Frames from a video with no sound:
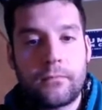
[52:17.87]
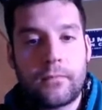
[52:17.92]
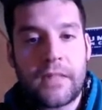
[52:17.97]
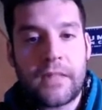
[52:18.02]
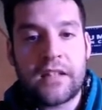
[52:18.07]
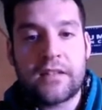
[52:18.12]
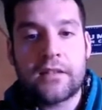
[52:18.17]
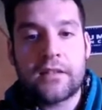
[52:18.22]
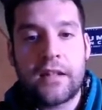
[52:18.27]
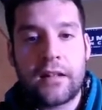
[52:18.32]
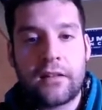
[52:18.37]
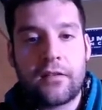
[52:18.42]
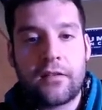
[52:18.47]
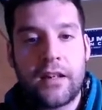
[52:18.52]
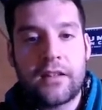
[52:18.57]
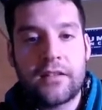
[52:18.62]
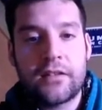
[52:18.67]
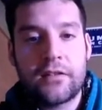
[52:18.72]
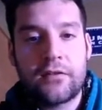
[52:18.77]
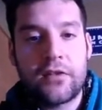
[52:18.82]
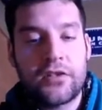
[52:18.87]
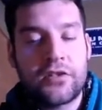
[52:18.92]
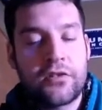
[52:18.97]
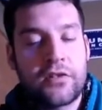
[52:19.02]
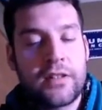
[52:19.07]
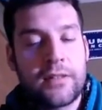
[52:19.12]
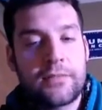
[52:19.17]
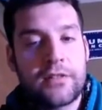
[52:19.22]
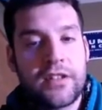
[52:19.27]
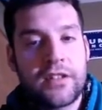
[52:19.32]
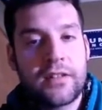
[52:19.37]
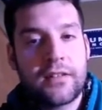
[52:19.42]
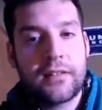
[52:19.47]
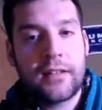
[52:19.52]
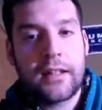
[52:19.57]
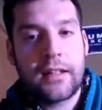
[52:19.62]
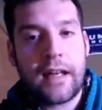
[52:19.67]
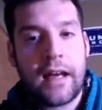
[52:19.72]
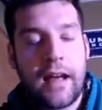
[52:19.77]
Isn't that crazy, Crystal Gypsy? Like,